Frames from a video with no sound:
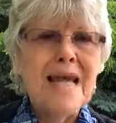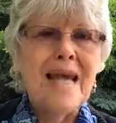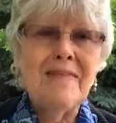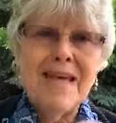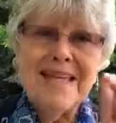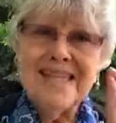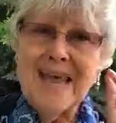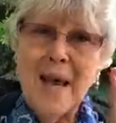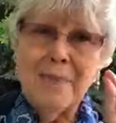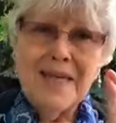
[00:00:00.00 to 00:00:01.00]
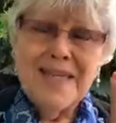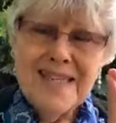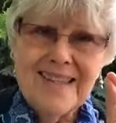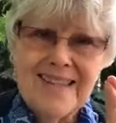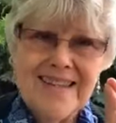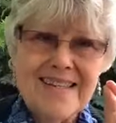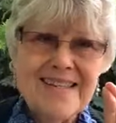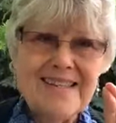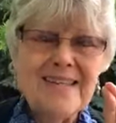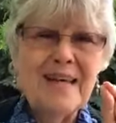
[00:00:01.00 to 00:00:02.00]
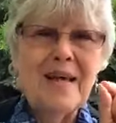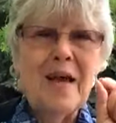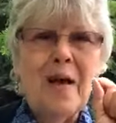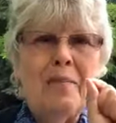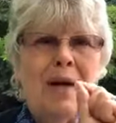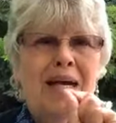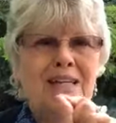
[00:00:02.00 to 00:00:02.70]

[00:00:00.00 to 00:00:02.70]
And they can tap into this by